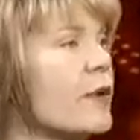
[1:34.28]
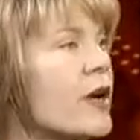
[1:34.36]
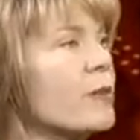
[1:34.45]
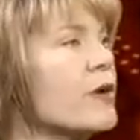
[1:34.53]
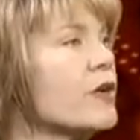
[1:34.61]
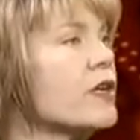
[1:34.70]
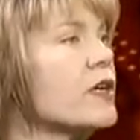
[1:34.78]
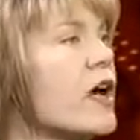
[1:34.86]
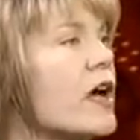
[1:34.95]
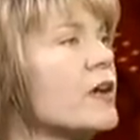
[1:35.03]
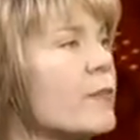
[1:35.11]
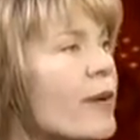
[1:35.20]
But I'm going
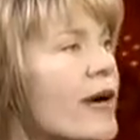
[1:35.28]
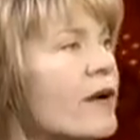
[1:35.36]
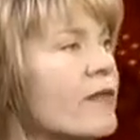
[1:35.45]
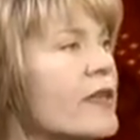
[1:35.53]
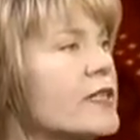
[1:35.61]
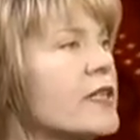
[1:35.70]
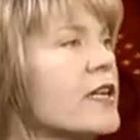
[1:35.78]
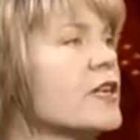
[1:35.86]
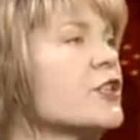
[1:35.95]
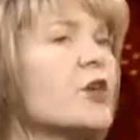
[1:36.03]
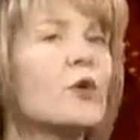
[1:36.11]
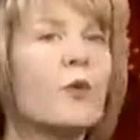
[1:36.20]
to compare this
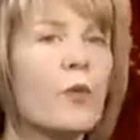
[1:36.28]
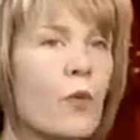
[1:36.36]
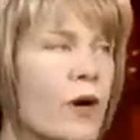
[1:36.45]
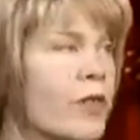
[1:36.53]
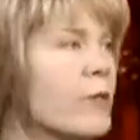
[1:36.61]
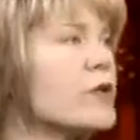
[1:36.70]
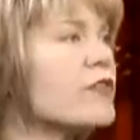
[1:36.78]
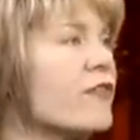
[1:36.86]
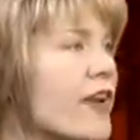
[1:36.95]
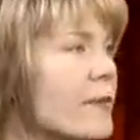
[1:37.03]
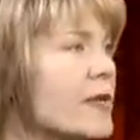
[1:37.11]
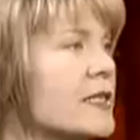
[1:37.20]
to one of the most
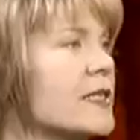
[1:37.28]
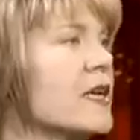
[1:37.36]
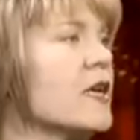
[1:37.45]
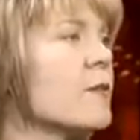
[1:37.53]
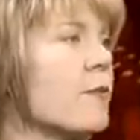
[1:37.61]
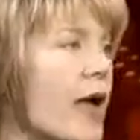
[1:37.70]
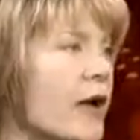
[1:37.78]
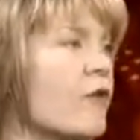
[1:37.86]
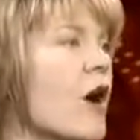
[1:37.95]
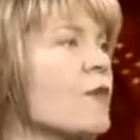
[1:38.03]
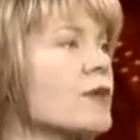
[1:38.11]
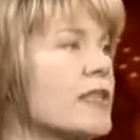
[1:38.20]
famous bank
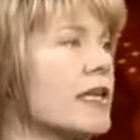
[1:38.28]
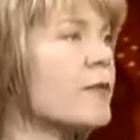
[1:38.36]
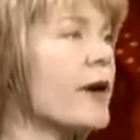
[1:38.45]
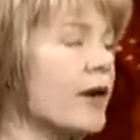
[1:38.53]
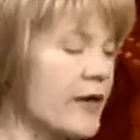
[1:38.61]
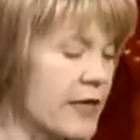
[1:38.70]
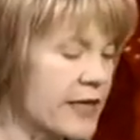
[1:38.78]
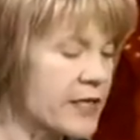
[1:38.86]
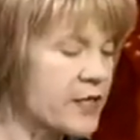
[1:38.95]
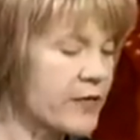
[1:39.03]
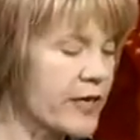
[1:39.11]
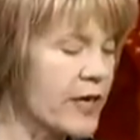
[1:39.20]
robbers in American
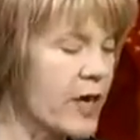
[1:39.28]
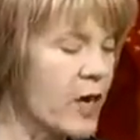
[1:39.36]
history,